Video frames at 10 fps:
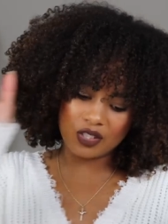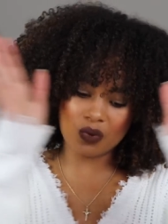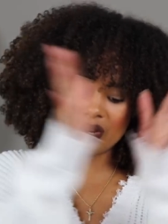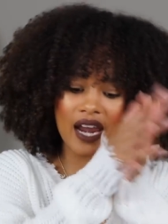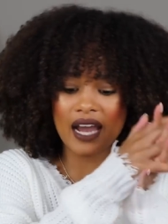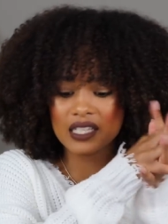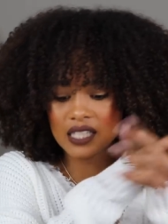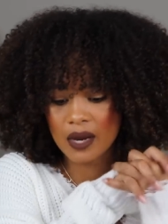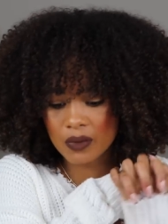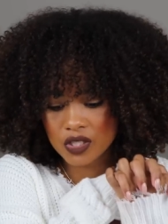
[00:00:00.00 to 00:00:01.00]
so
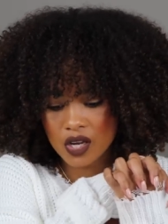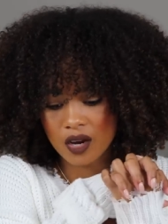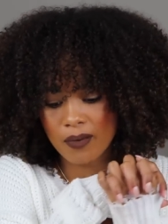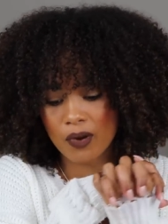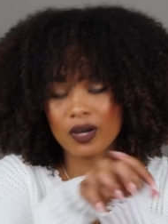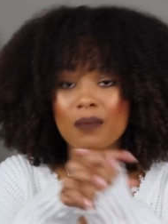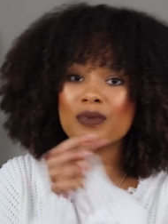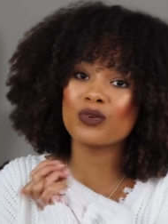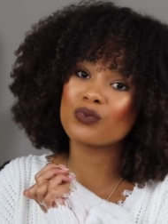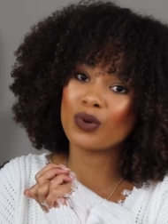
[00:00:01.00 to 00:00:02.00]
next I want to talk about
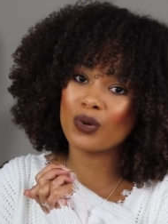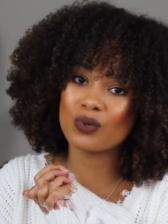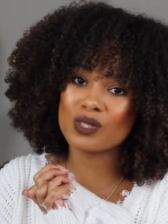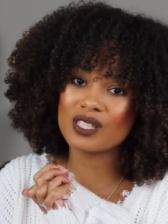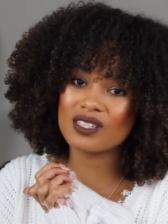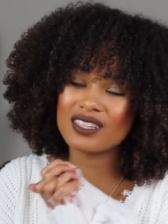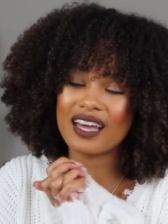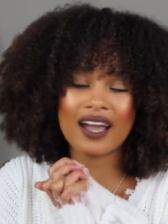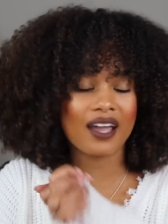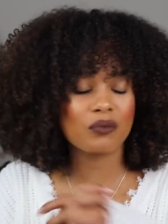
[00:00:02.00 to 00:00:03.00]
Camille Rose
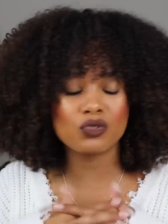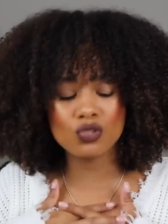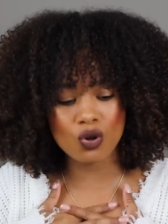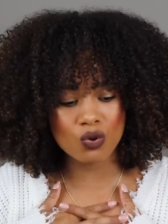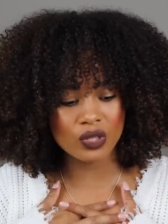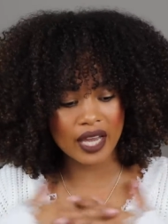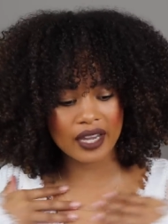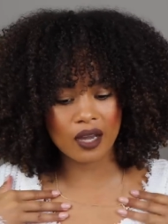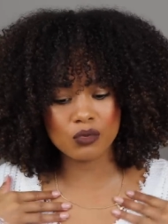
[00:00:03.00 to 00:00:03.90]
that I'm so like,